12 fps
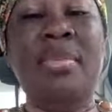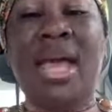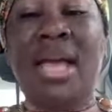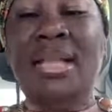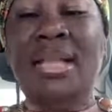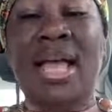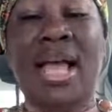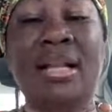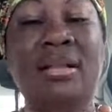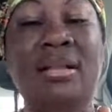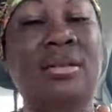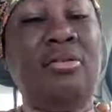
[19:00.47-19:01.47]
made that
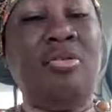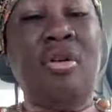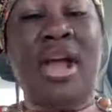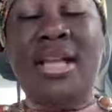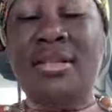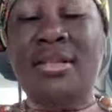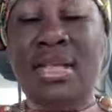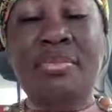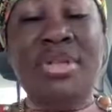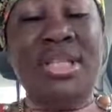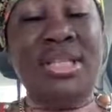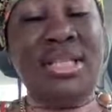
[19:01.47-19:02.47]
crazy
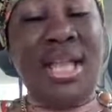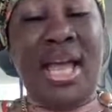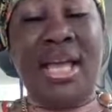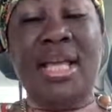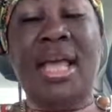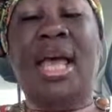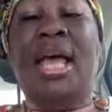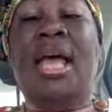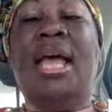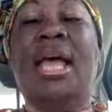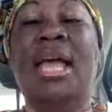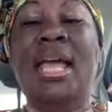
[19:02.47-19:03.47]
mistake,
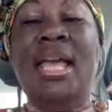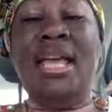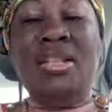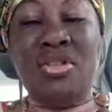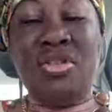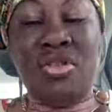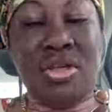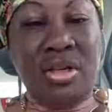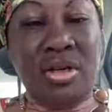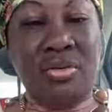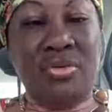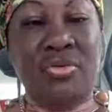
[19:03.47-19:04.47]
his
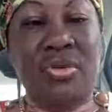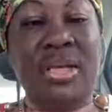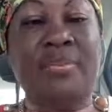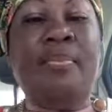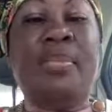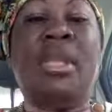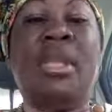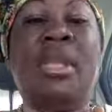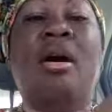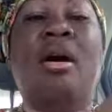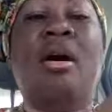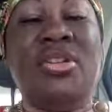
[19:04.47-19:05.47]
children
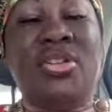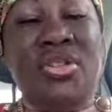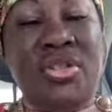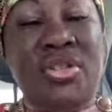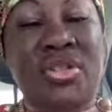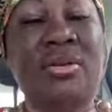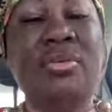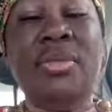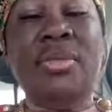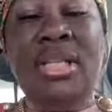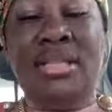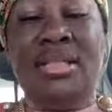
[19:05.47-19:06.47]
are still
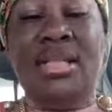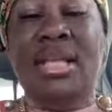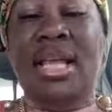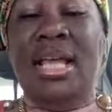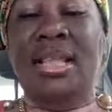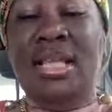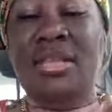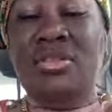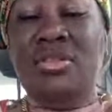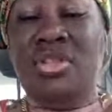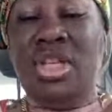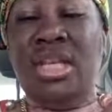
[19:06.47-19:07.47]
listed in this
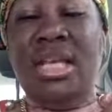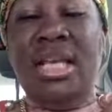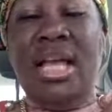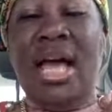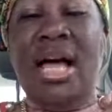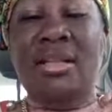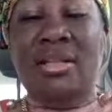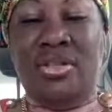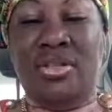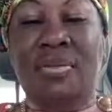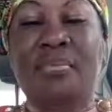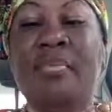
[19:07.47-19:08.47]

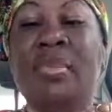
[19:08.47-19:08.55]
genealogy.